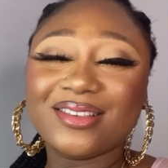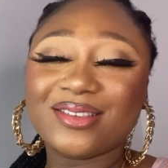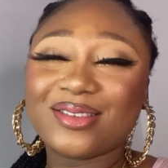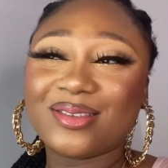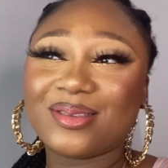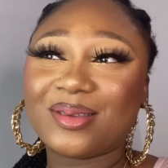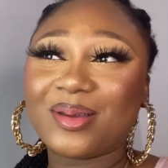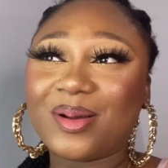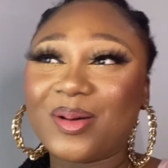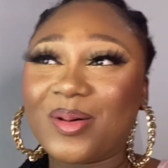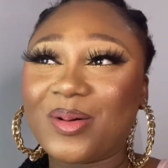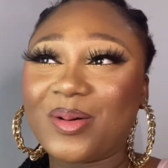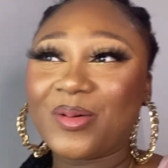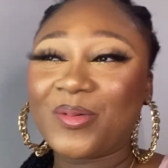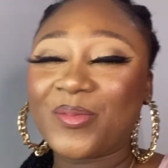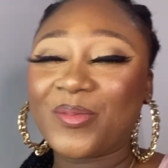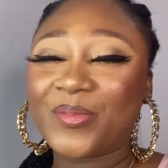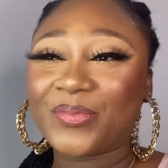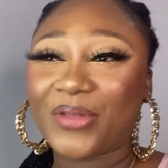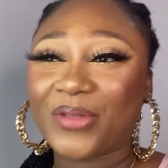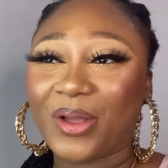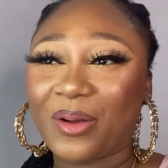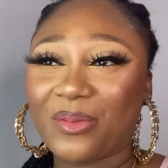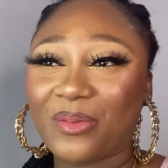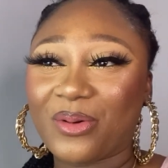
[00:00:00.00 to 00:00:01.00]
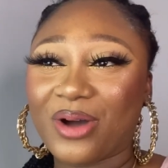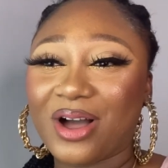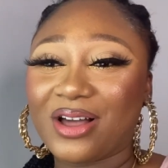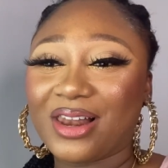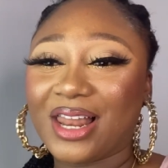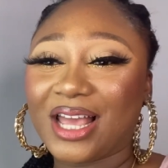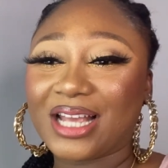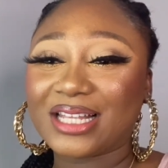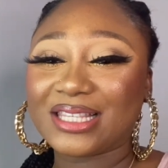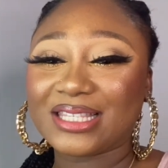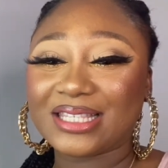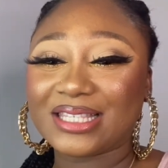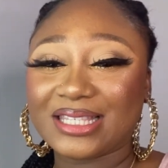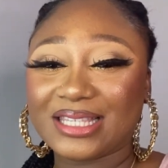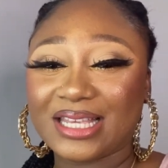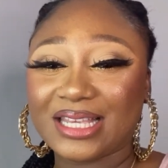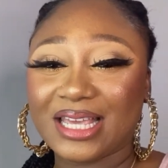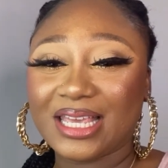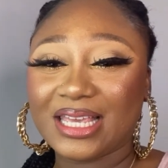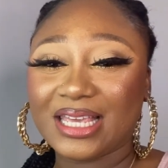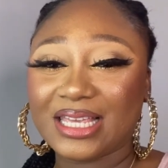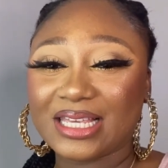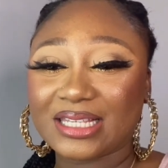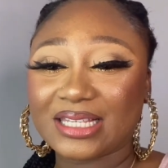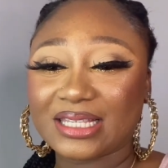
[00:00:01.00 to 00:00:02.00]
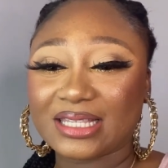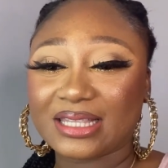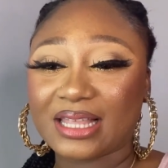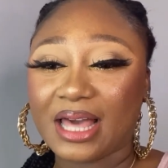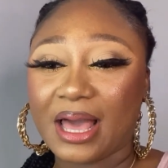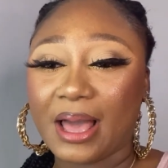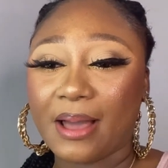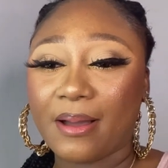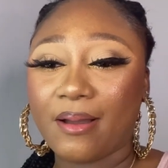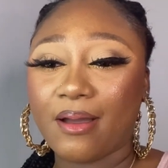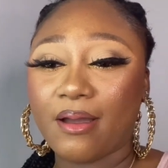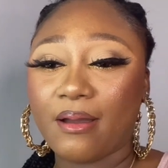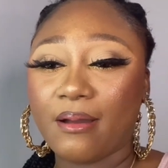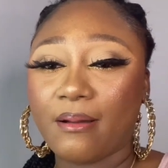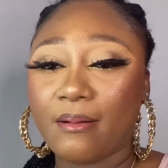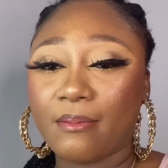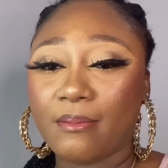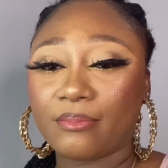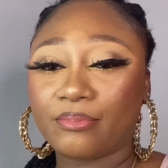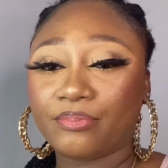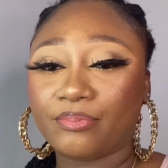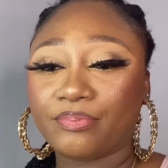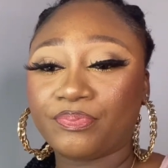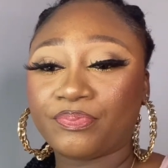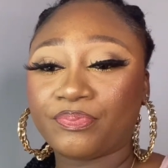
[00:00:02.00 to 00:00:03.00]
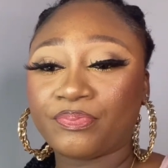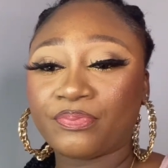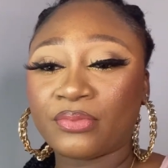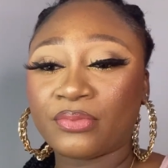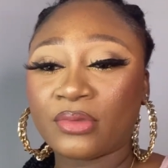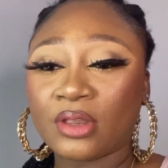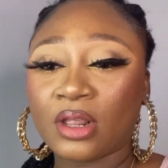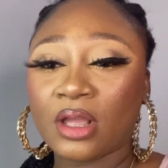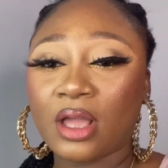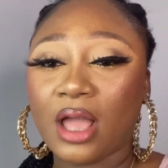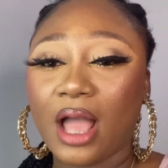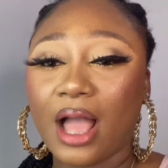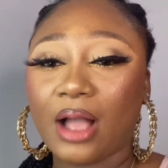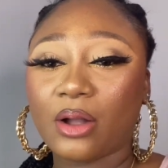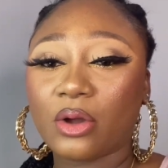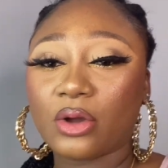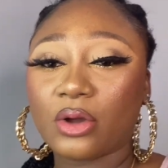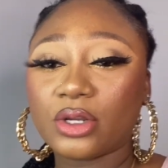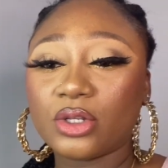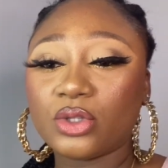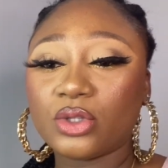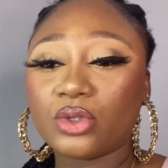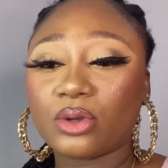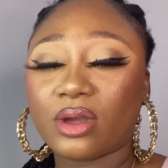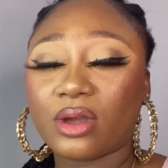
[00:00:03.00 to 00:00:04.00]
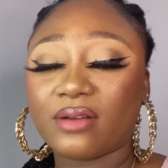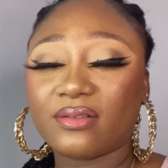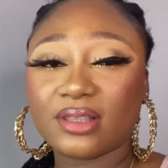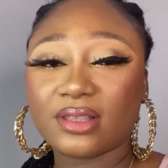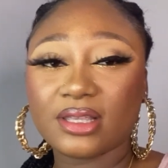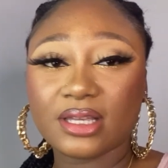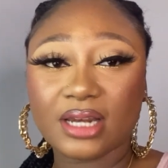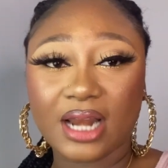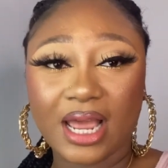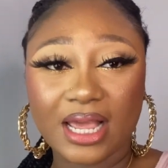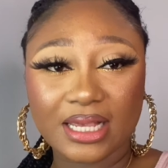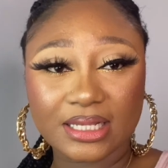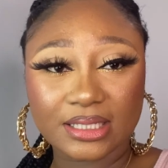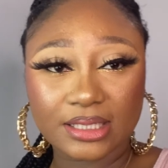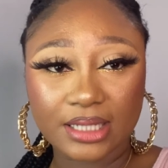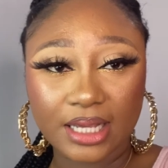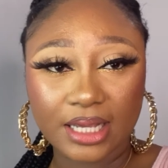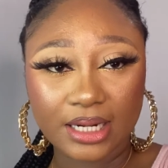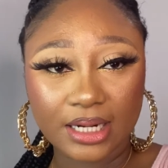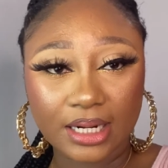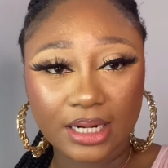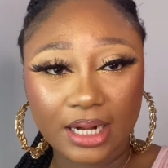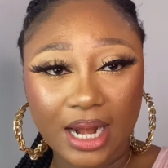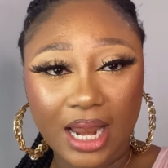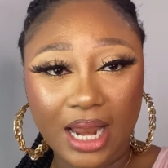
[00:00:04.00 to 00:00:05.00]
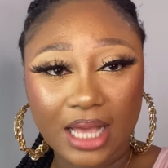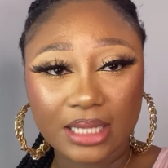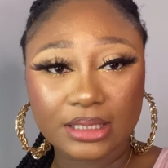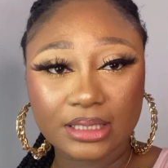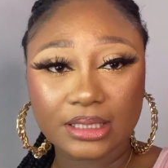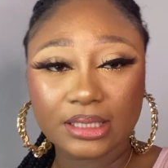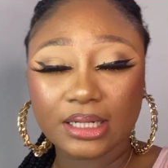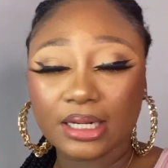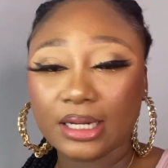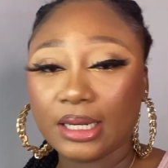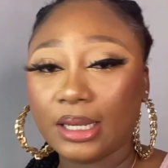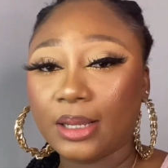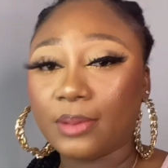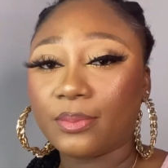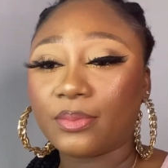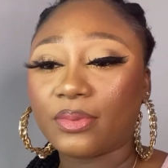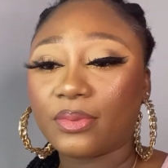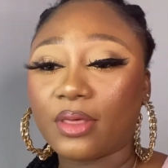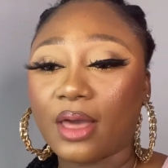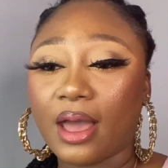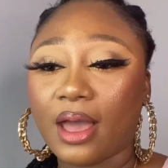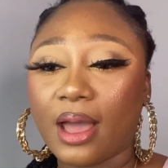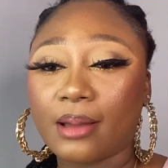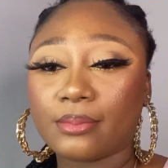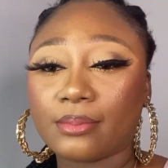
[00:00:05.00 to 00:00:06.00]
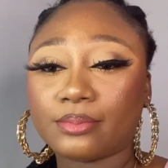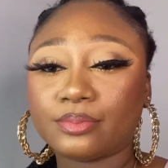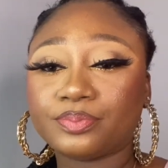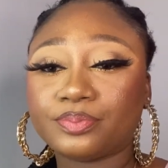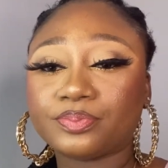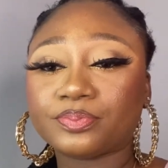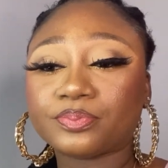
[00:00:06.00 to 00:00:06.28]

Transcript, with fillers: so uh, what i like to say is that um according to everything i said in the last clip that